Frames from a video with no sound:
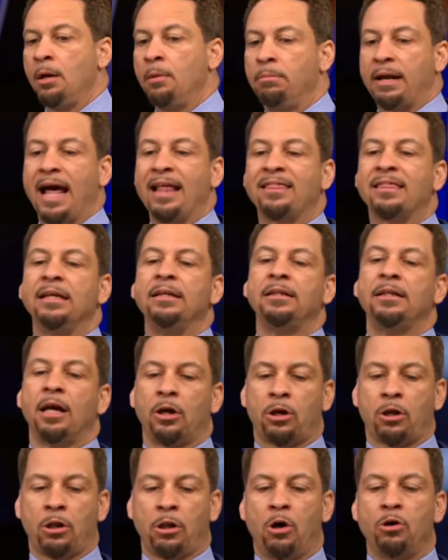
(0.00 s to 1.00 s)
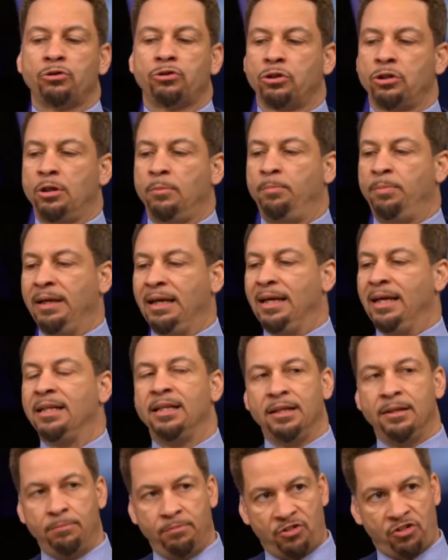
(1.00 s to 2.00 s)
but I think they're closer to
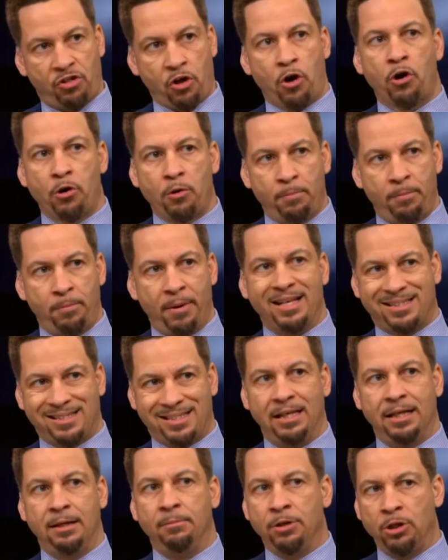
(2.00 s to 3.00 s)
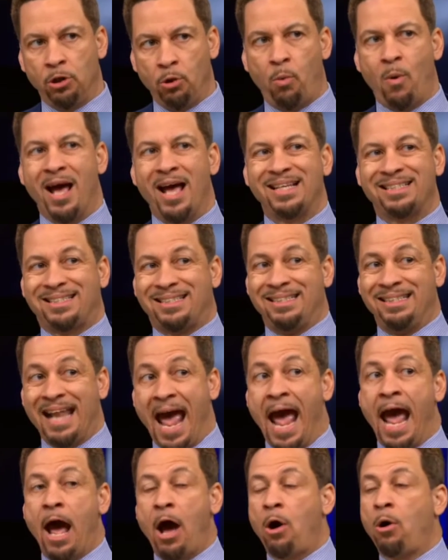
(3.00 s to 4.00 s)
being the 3rd best team in the West
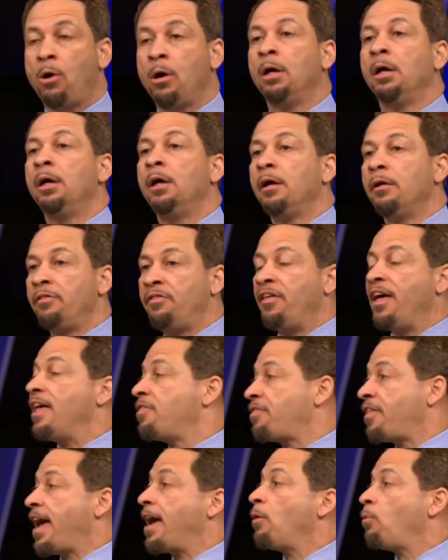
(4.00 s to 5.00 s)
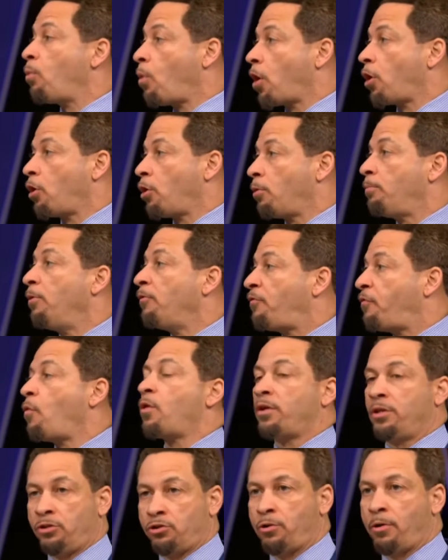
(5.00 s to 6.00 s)
now than they were
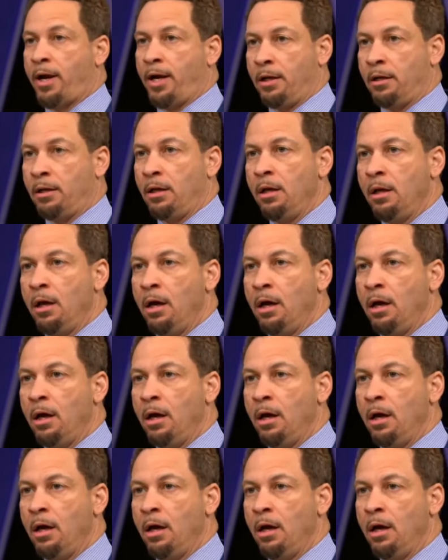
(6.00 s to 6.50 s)
before the trade.